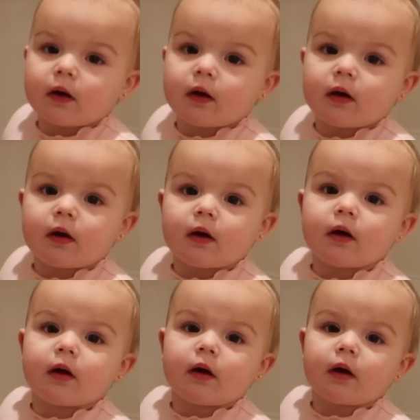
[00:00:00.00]

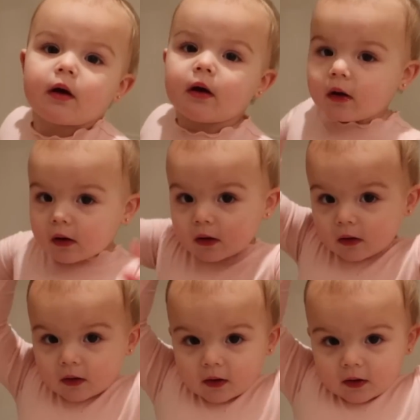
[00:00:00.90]

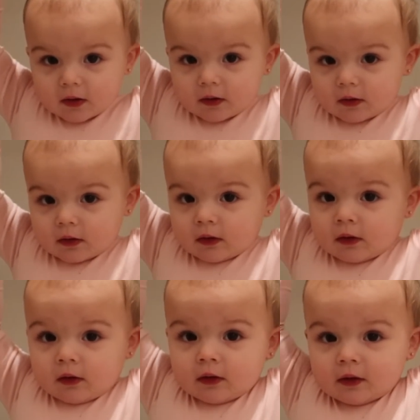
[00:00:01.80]

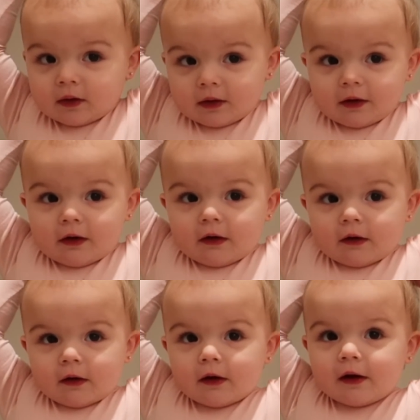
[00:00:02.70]

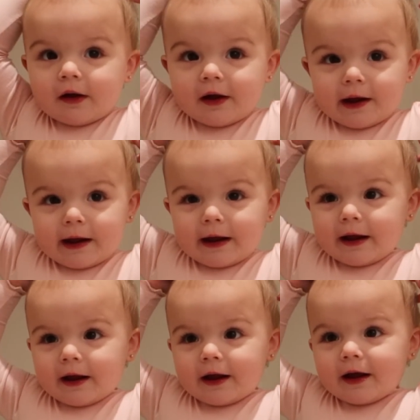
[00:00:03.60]

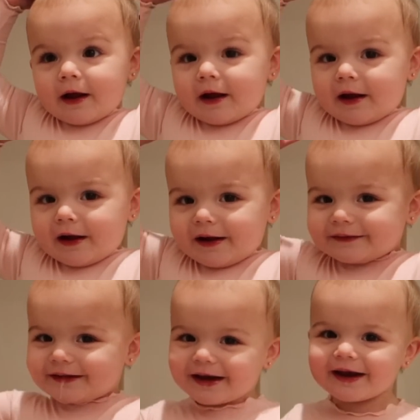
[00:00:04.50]

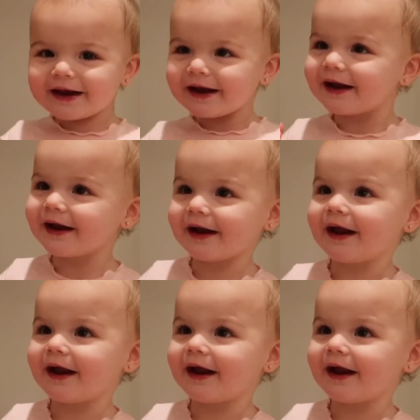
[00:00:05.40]
No one is speaking in this clip.